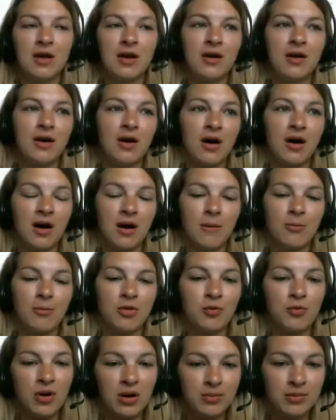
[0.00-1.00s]

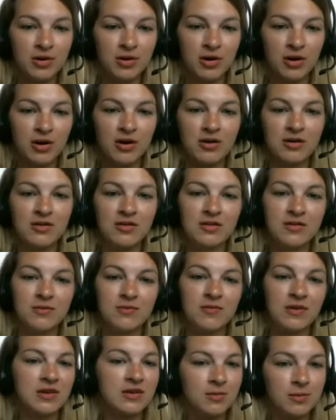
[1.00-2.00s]
the webinars,
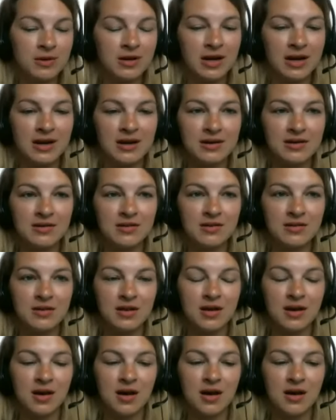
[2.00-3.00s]
Facebook ads,
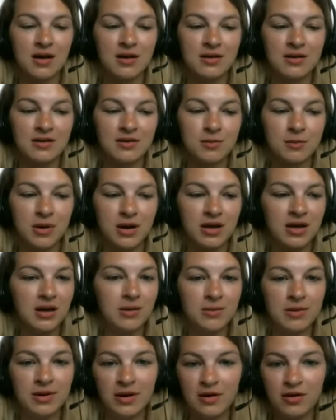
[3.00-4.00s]
and my
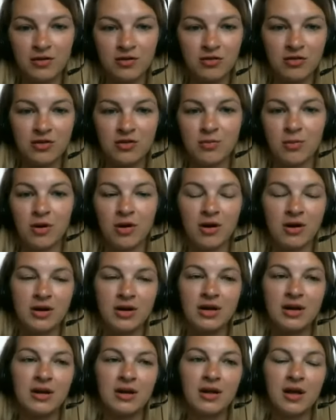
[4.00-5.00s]
email, just
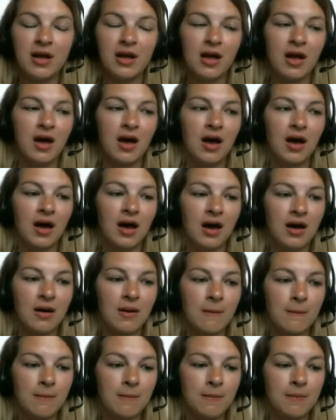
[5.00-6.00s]
marketing.
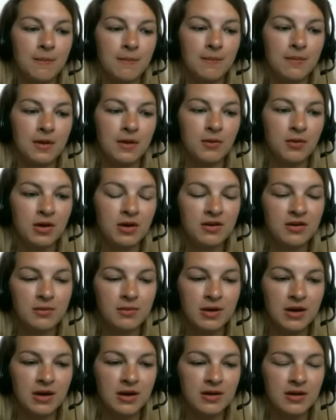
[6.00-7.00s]
And we ended up
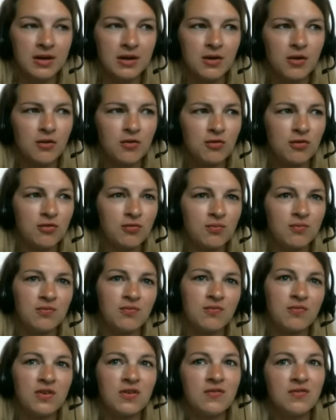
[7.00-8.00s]
getting like over
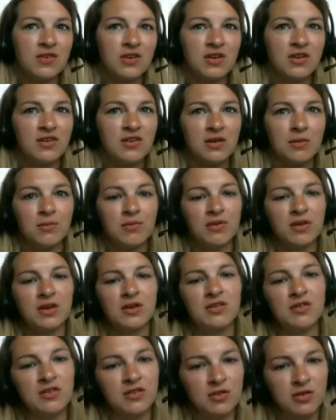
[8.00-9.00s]
50 something
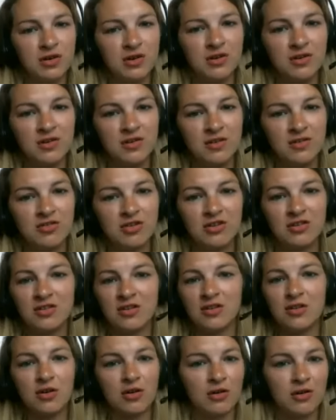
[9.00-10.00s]
students just
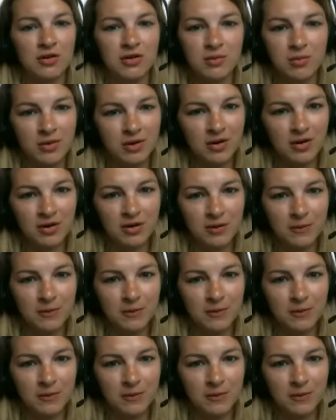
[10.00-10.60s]
in the early bird.